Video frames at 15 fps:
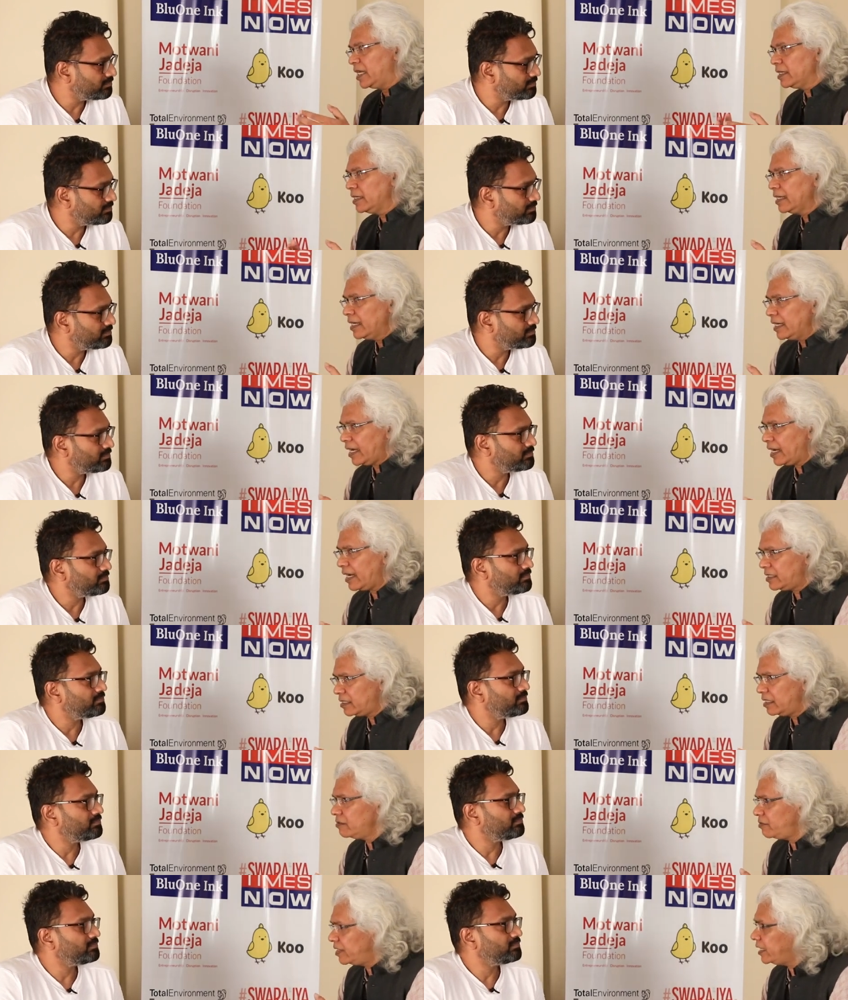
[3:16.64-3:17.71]
Speaker 1: me, and I
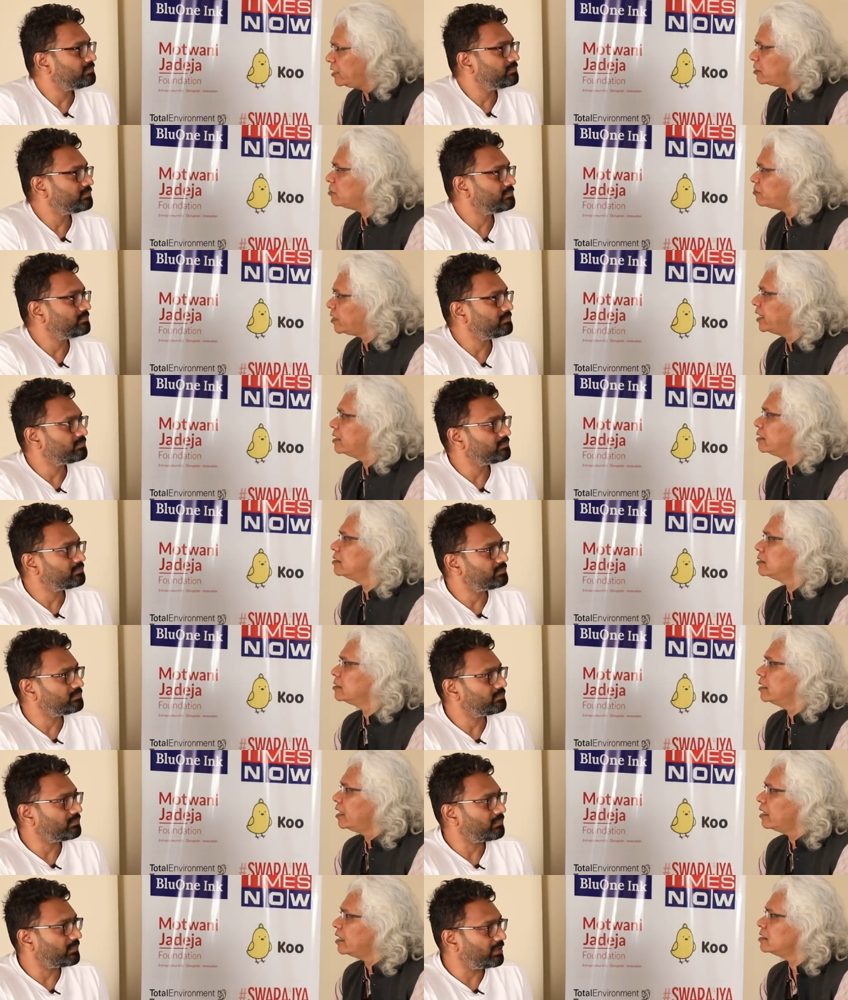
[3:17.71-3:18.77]
think we need to find a,
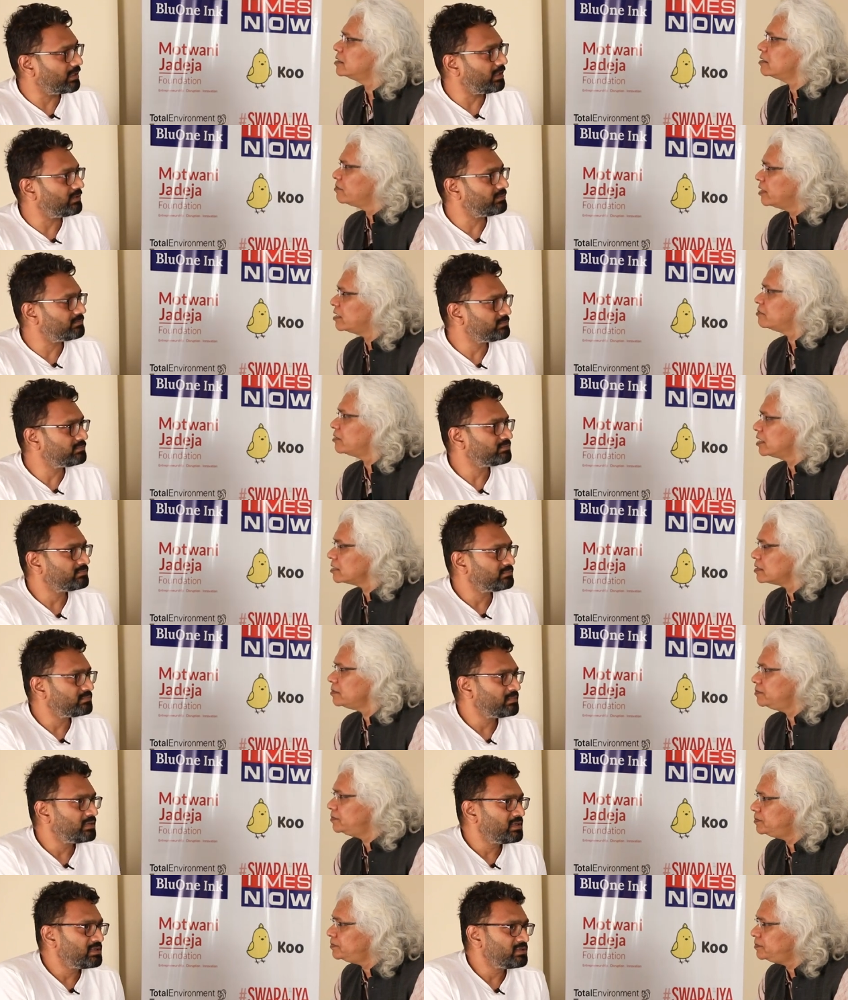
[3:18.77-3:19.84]
an answer yeah. very fast.
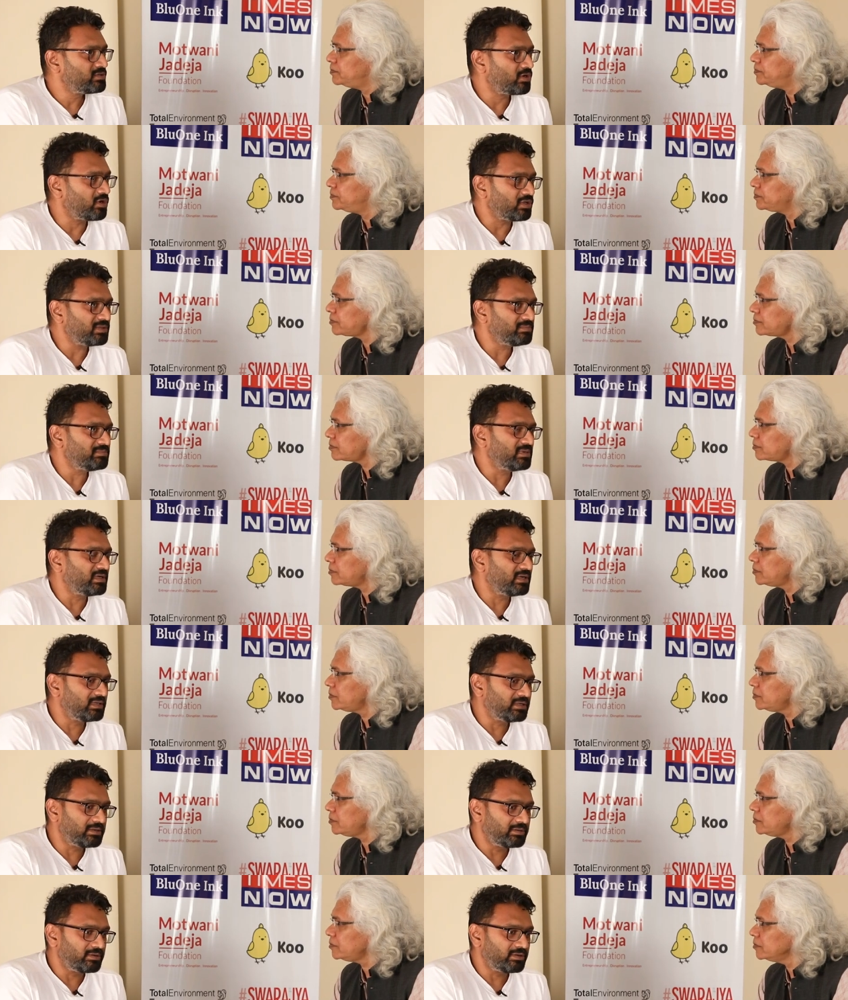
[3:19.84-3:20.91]
Speaker 2: So Gautam,
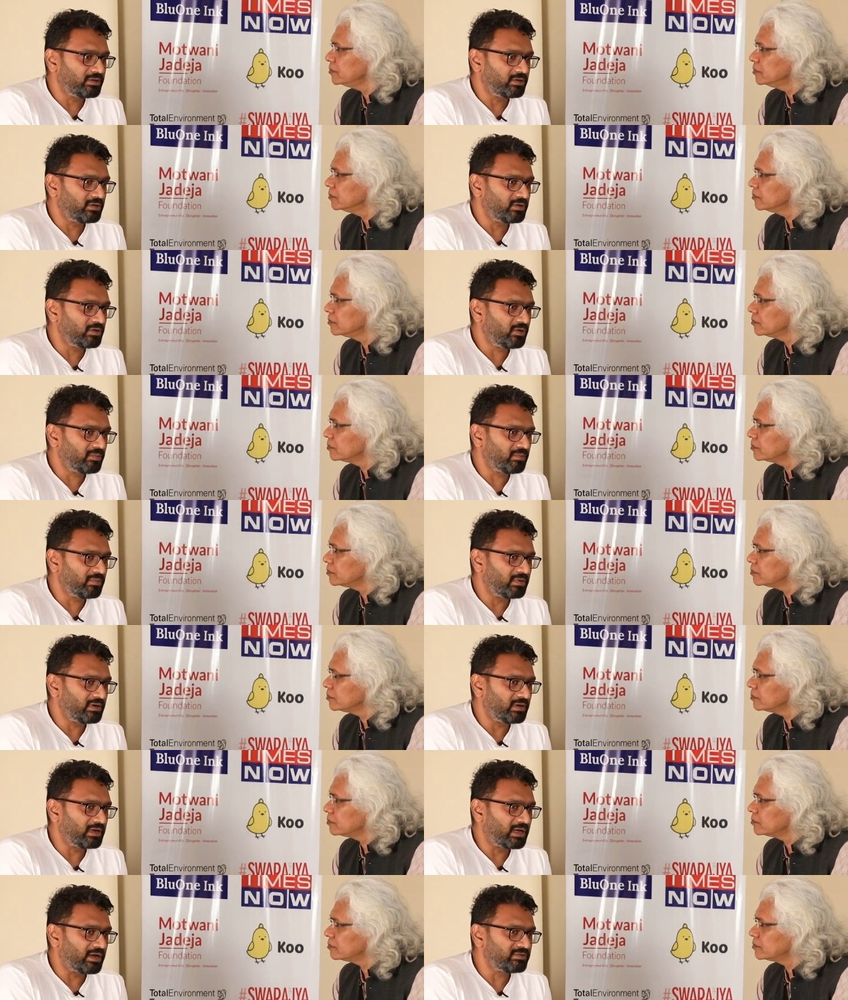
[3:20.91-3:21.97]
uh, you know,
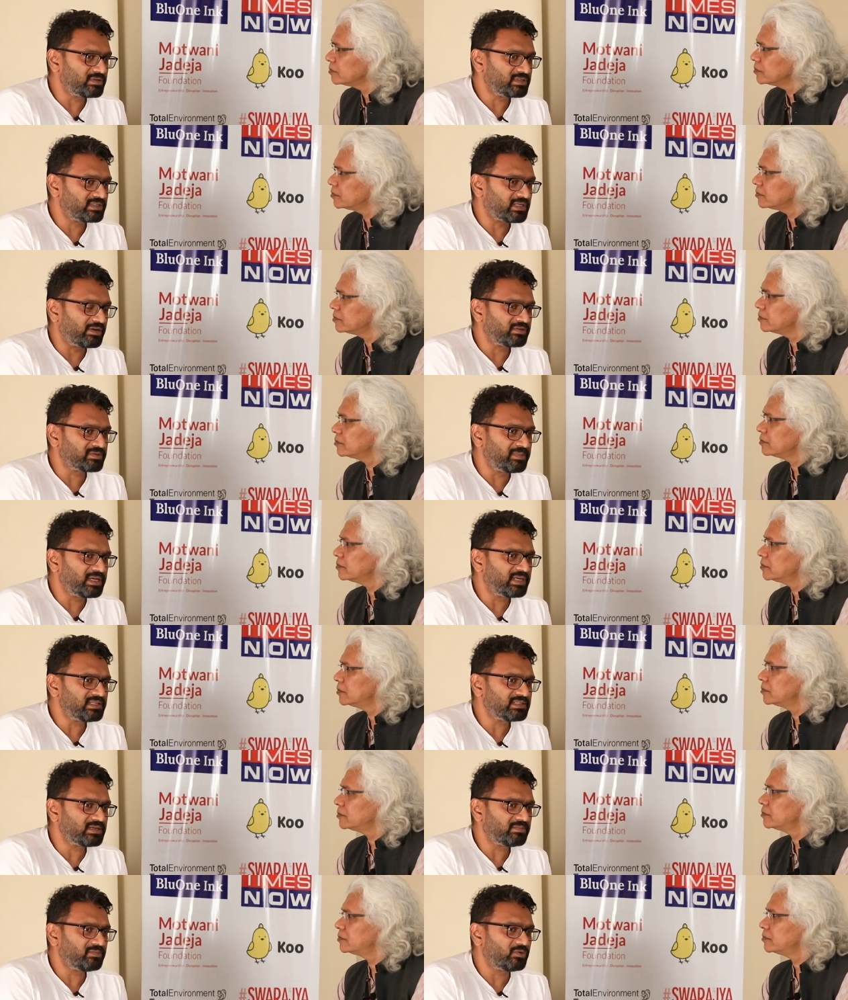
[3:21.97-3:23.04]
I was I was
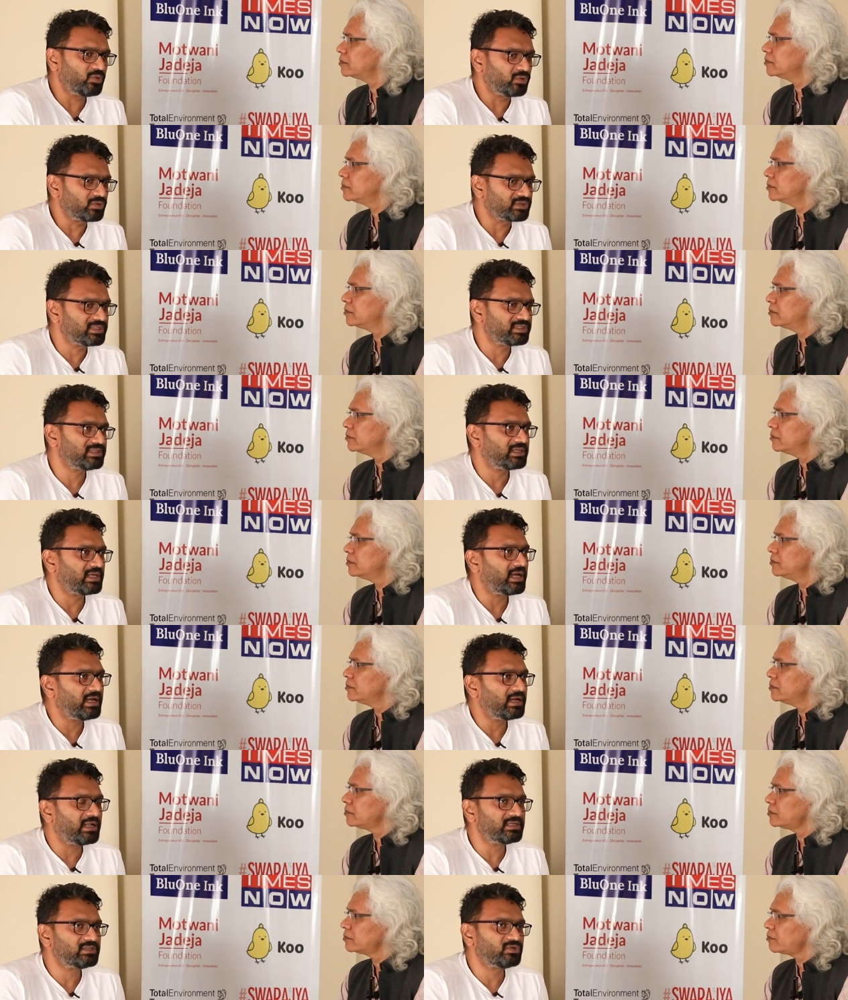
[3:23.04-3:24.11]
making some notes,
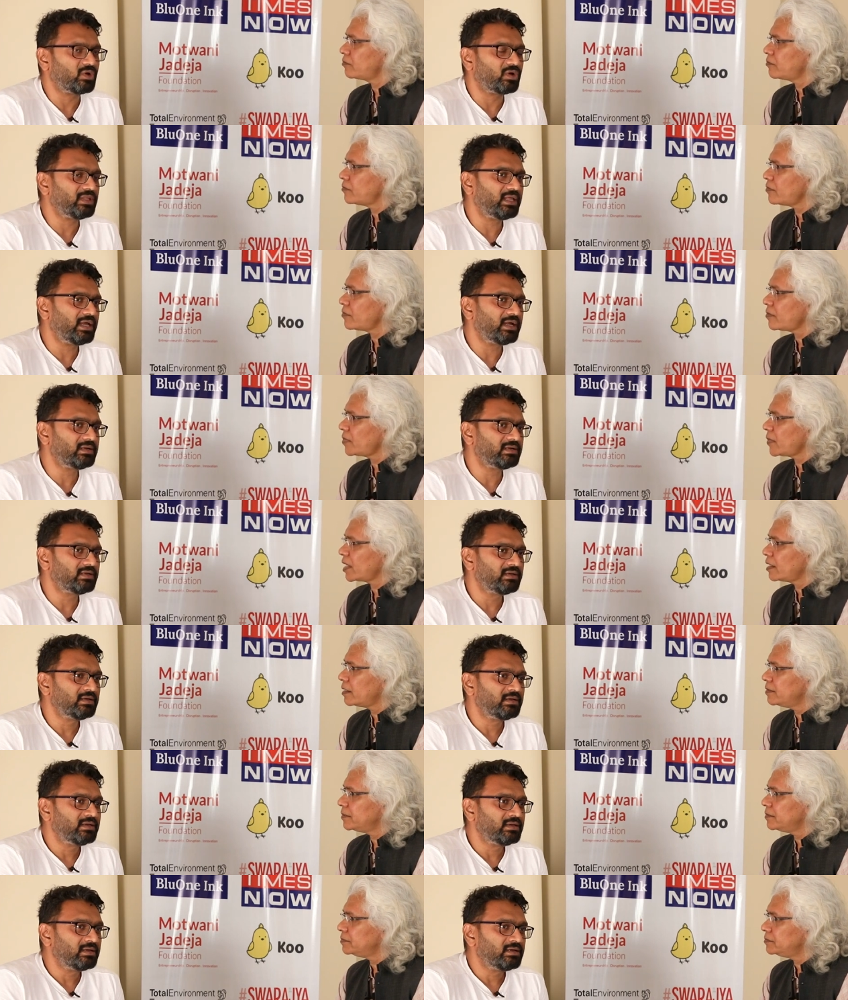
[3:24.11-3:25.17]
and I saw that
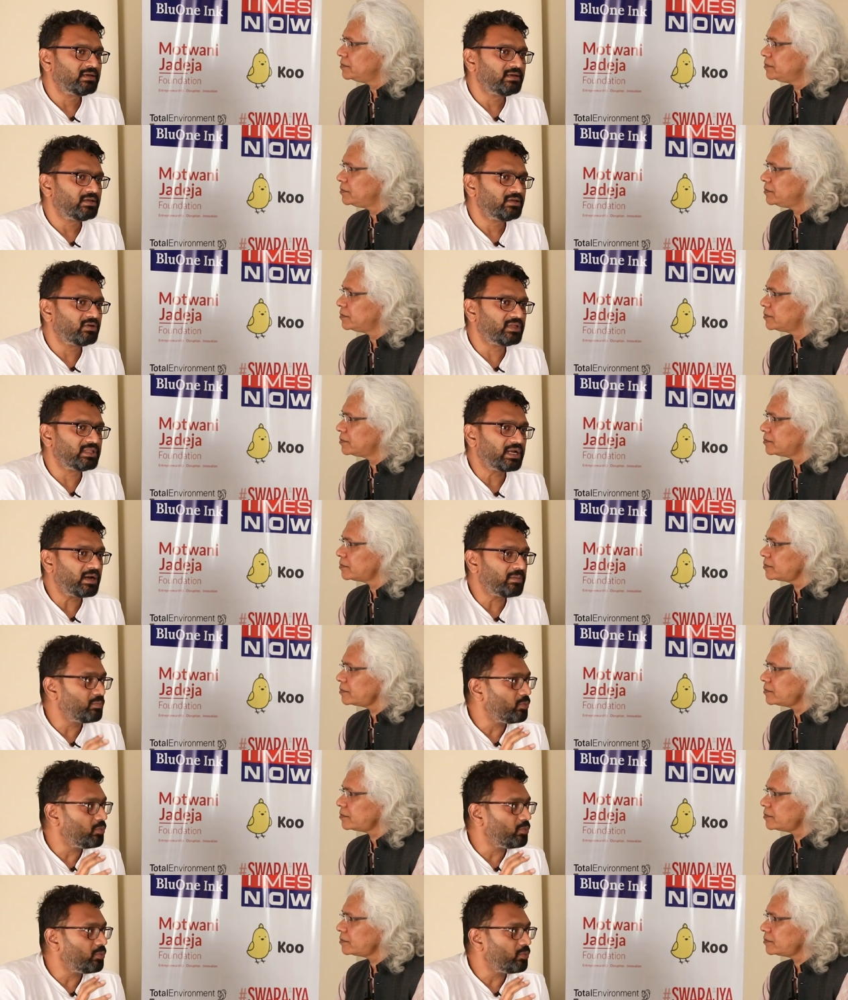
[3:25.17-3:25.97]
you know, there are